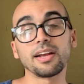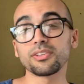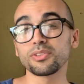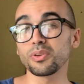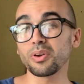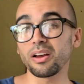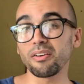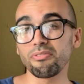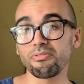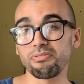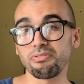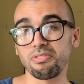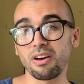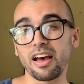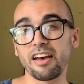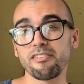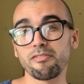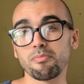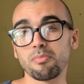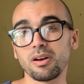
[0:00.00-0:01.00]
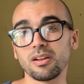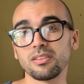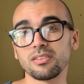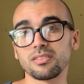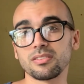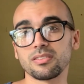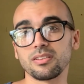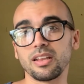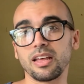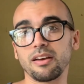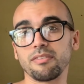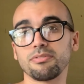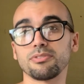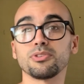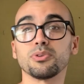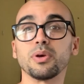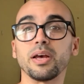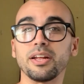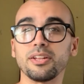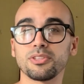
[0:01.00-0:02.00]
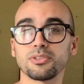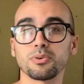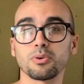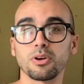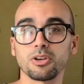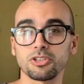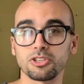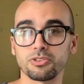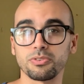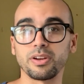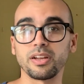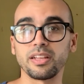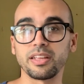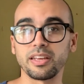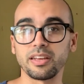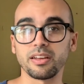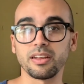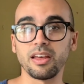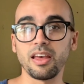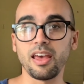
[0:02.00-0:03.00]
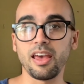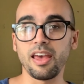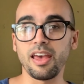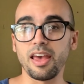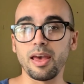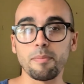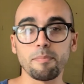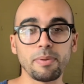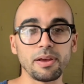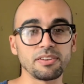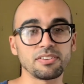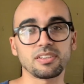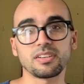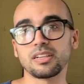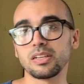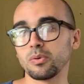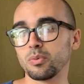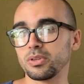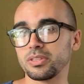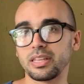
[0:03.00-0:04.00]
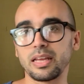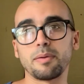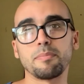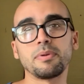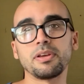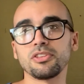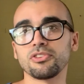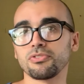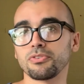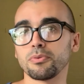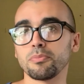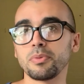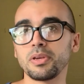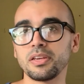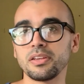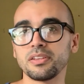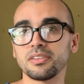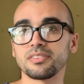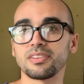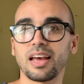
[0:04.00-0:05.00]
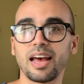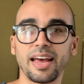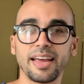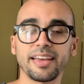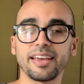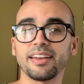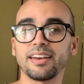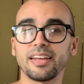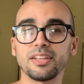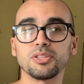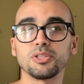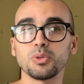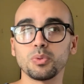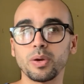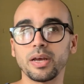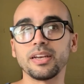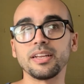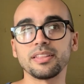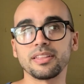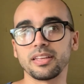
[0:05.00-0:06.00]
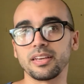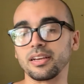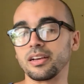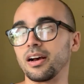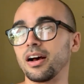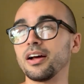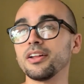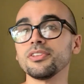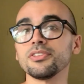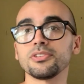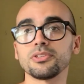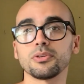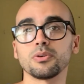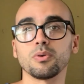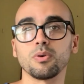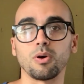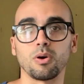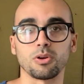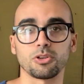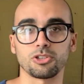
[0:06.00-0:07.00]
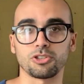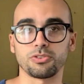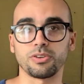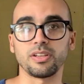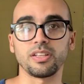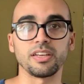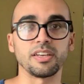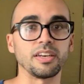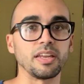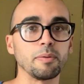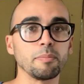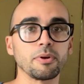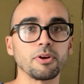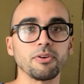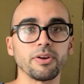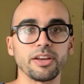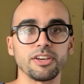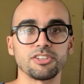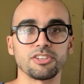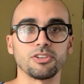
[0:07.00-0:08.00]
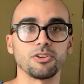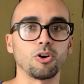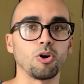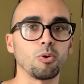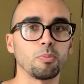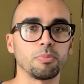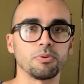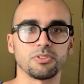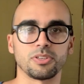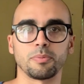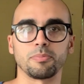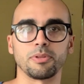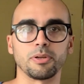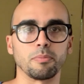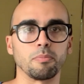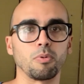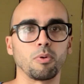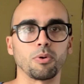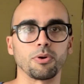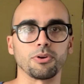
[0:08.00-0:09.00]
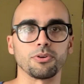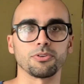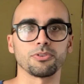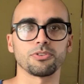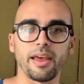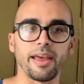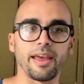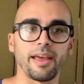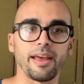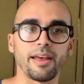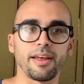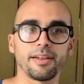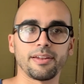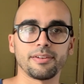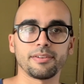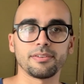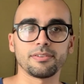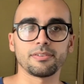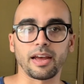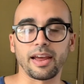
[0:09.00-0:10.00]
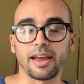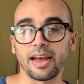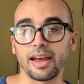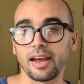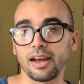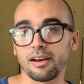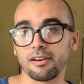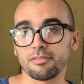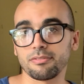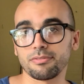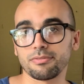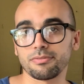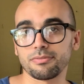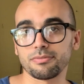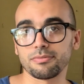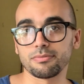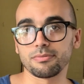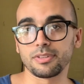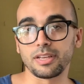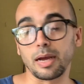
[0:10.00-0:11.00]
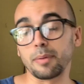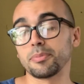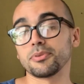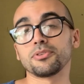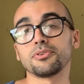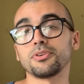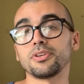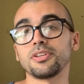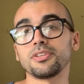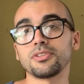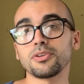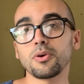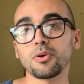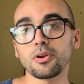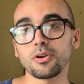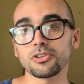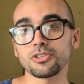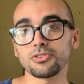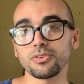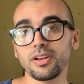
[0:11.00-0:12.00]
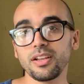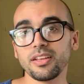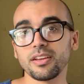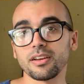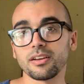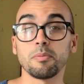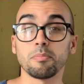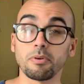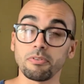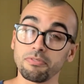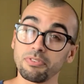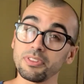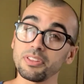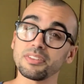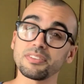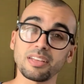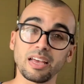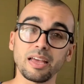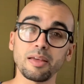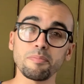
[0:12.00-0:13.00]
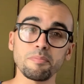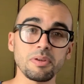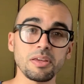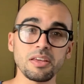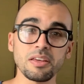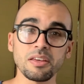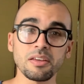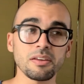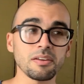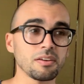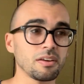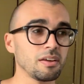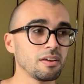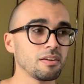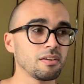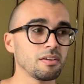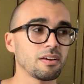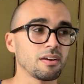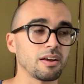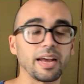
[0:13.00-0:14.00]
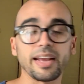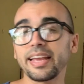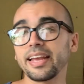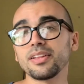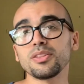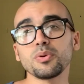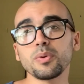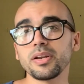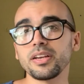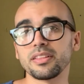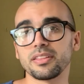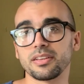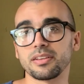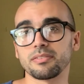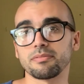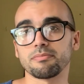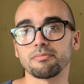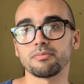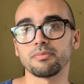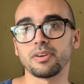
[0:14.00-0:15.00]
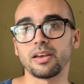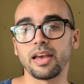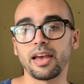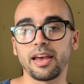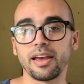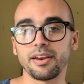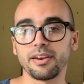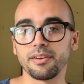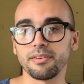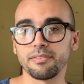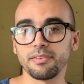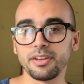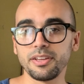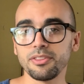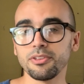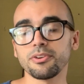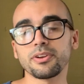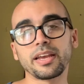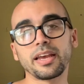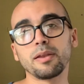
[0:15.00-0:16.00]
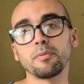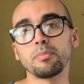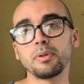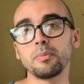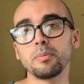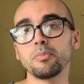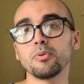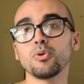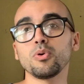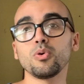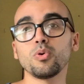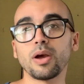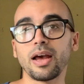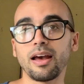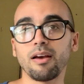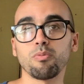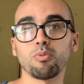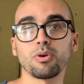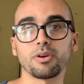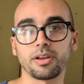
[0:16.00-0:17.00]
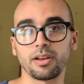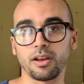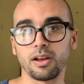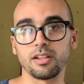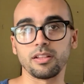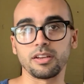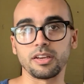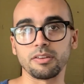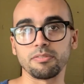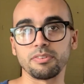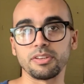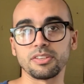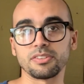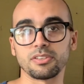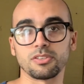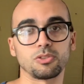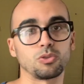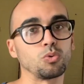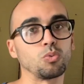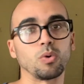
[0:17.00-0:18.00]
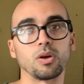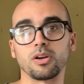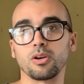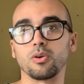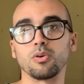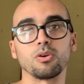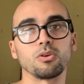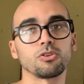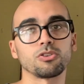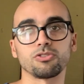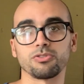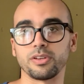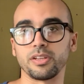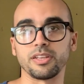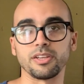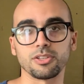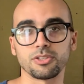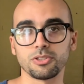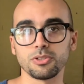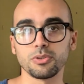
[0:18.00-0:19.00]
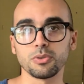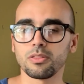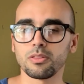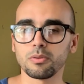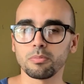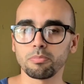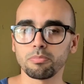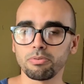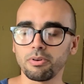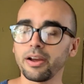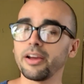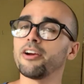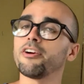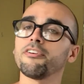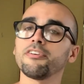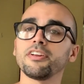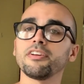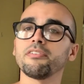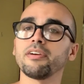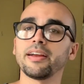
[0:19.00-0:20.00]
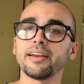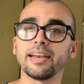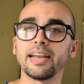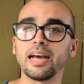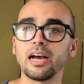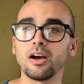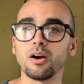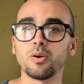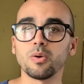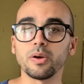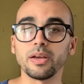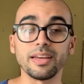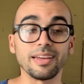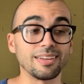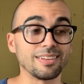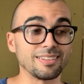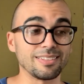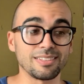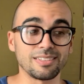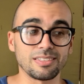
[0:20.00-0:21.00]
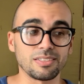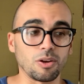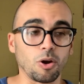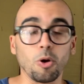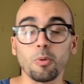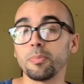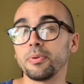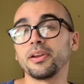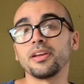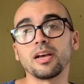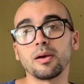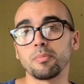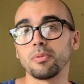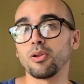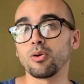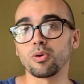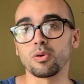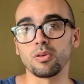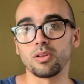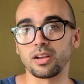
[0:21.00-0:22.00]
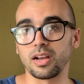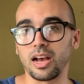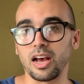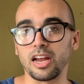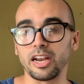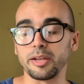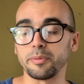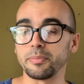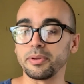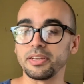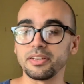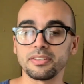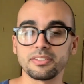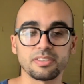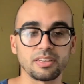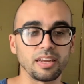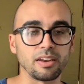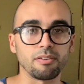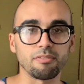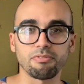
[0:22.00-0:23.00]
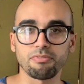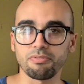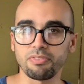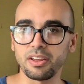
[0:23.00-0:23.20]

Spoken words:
I still have 5 months left to enter Australia. And basically what that means for me is I cannot do anything until Australian immigration opens up their borders and I have the opportunity to go to Australia. But for the time being, I can't do anything. And neither can people who have working holiday visas who want to go to Australia too. The priority right now is opening up local economies and